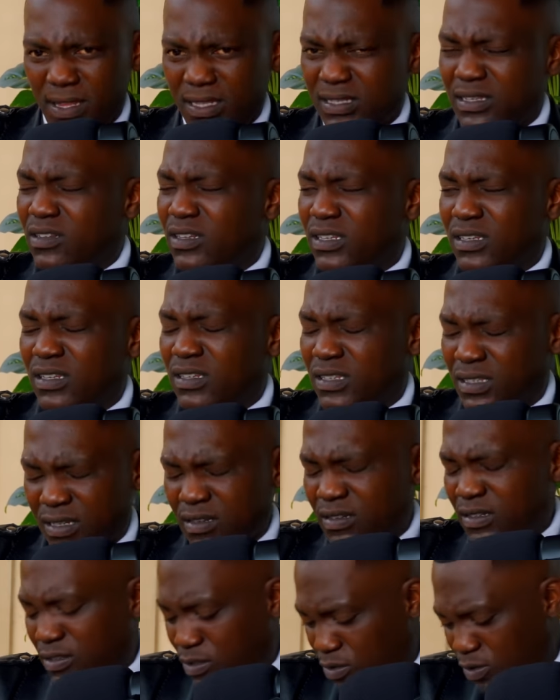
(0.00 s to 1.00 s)
He still
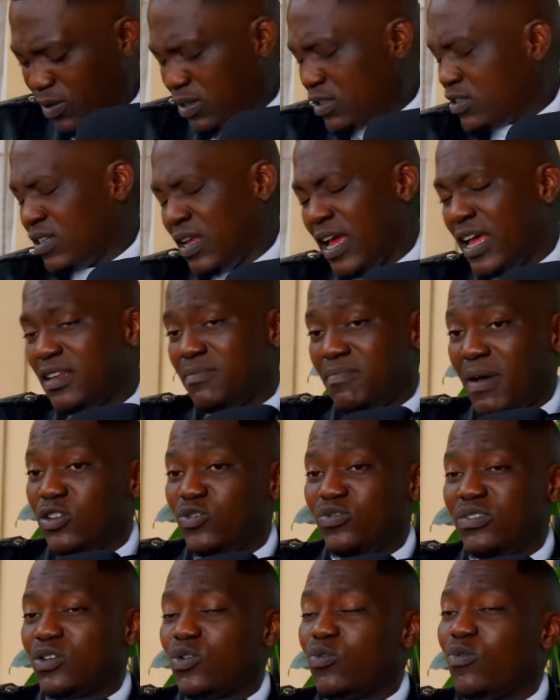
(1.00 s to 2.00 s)
do it. And
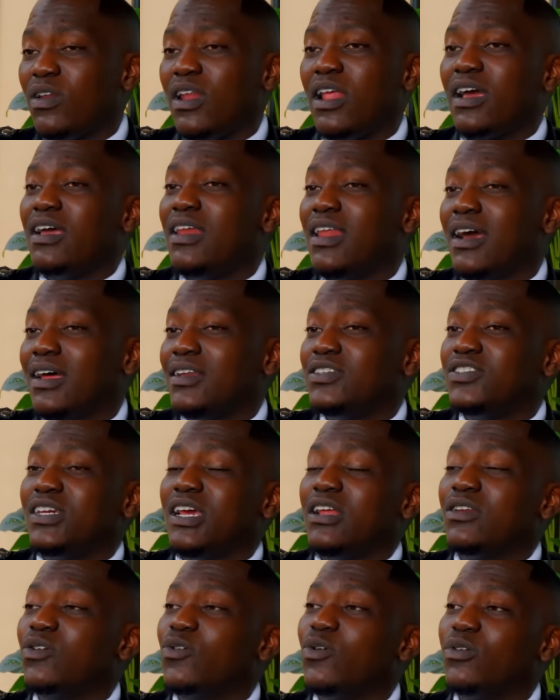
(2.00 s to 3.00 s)
imagine a cool like a
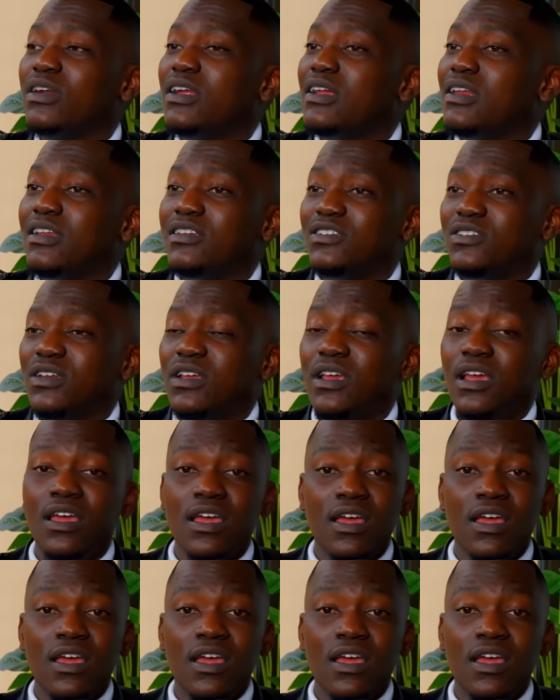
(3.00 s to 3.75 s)
jail, cool and jail.